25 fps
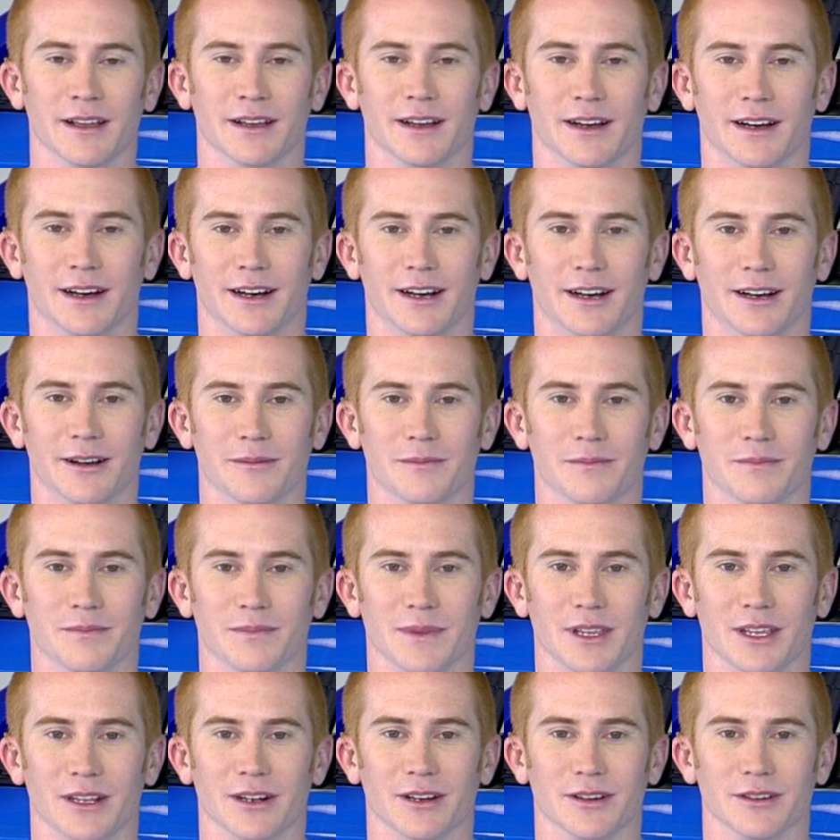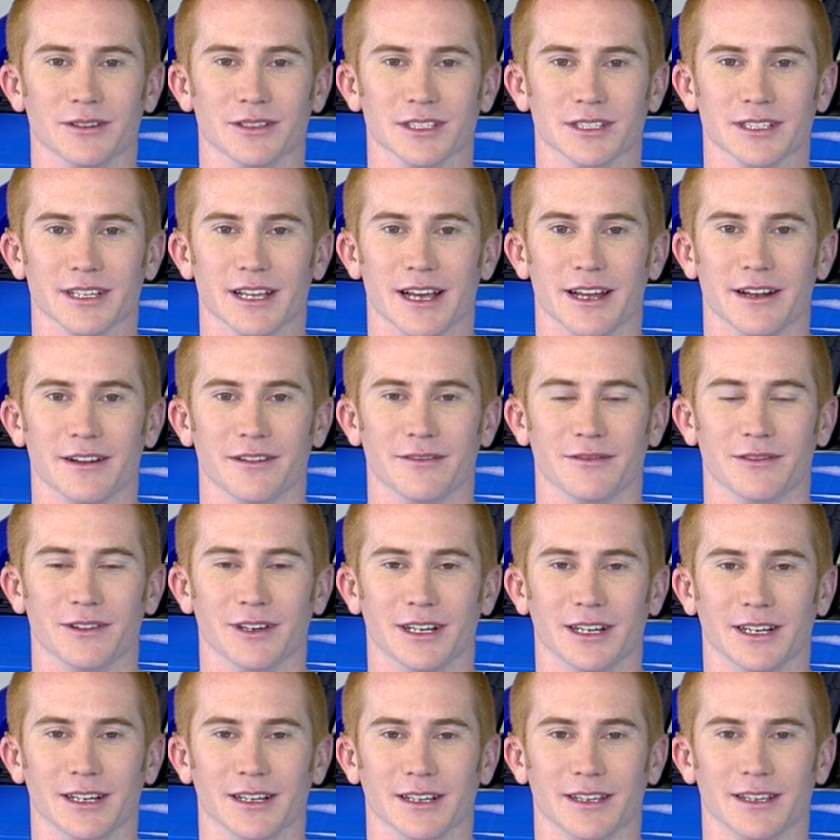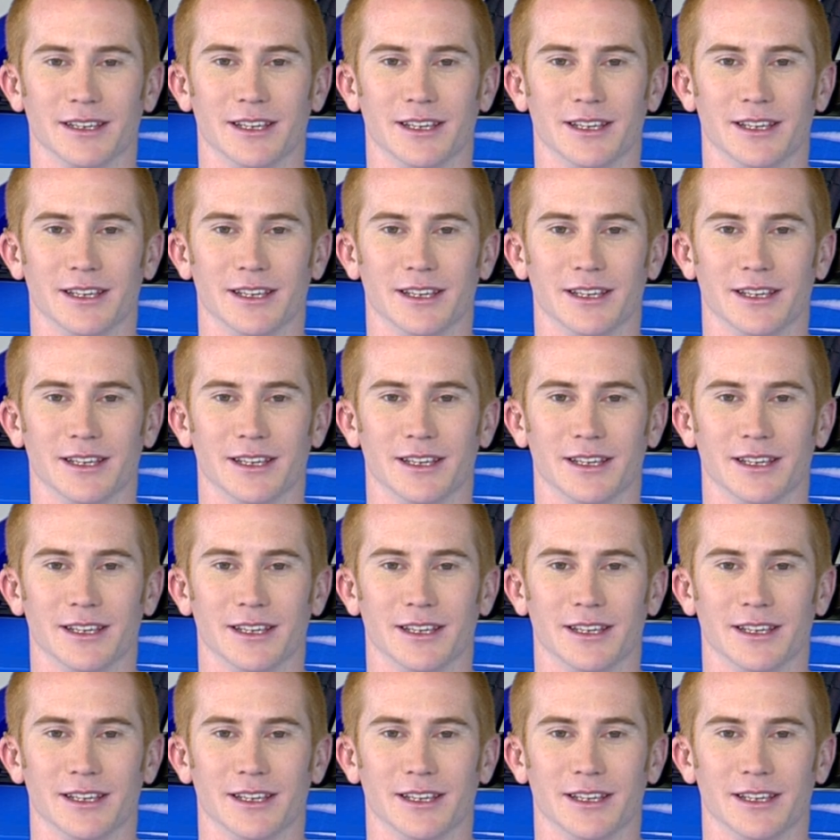Um, you know, just kind of uh,